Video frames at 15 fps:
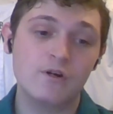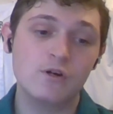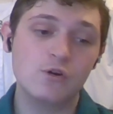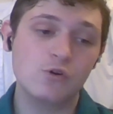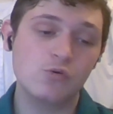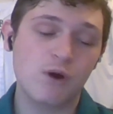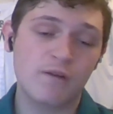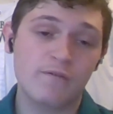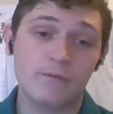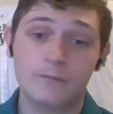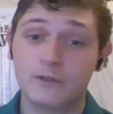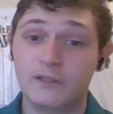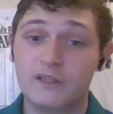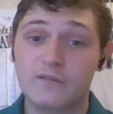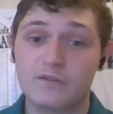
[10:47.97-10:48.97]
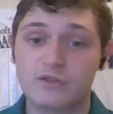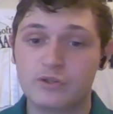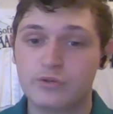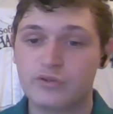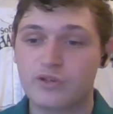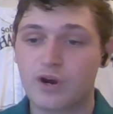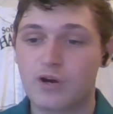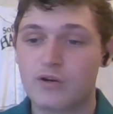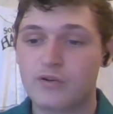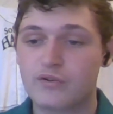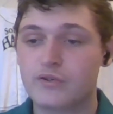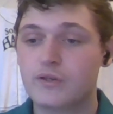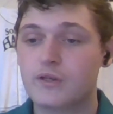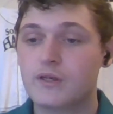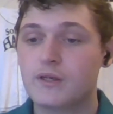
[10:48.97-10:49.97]
went from relievers to
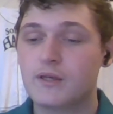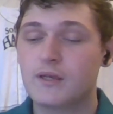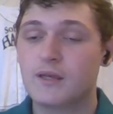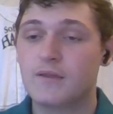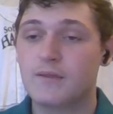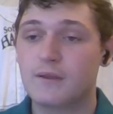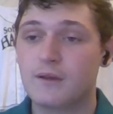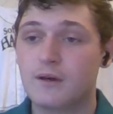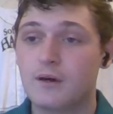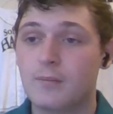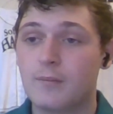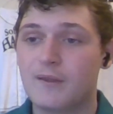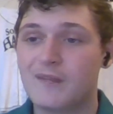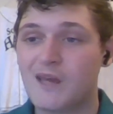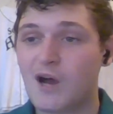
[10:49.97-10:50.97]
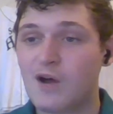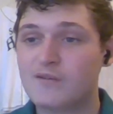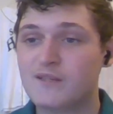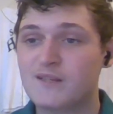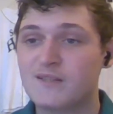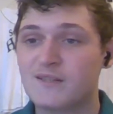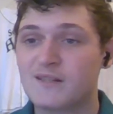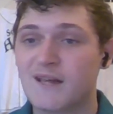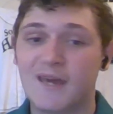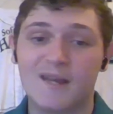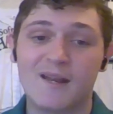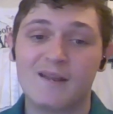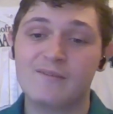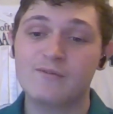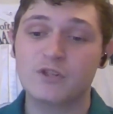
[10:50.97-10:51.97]
starters in the offseason,
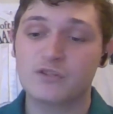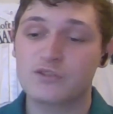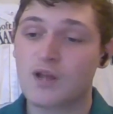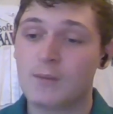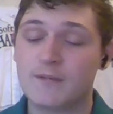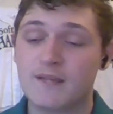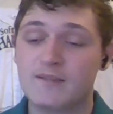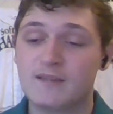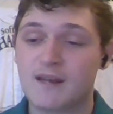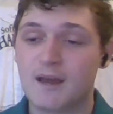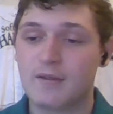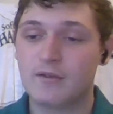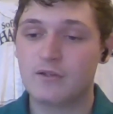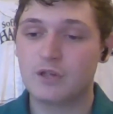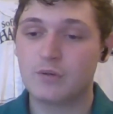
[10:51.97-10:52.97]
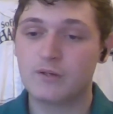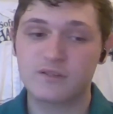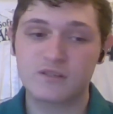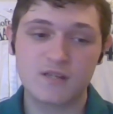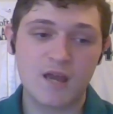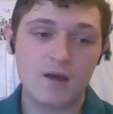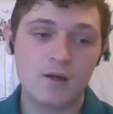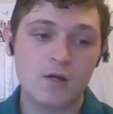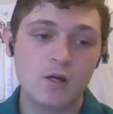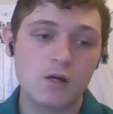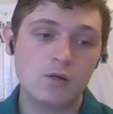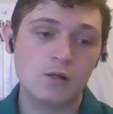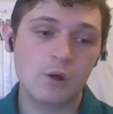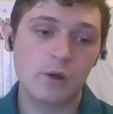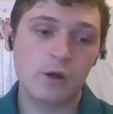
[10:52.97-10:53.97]
and just updates on how they're doing. So yeah,
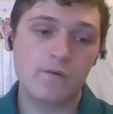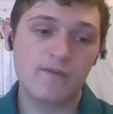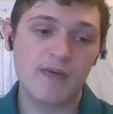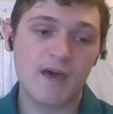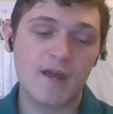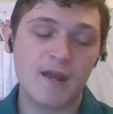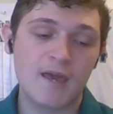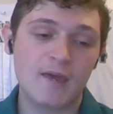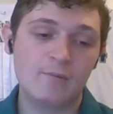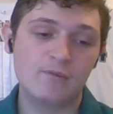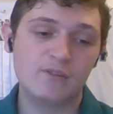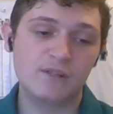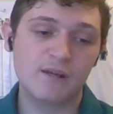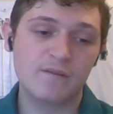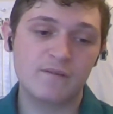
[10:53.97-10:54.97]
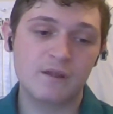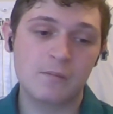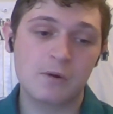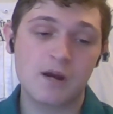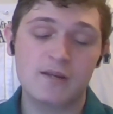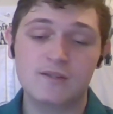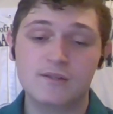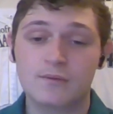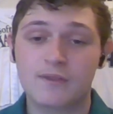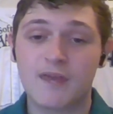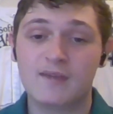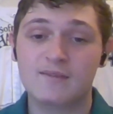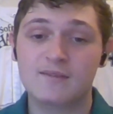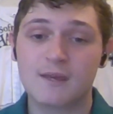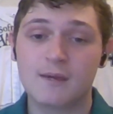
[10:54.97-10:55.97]
going over that, and we'll see you after the break. So
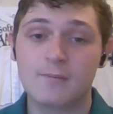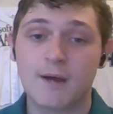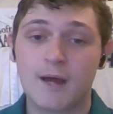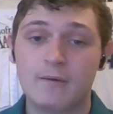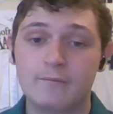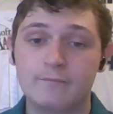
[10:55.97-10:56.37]
thanks, Sam. Bye.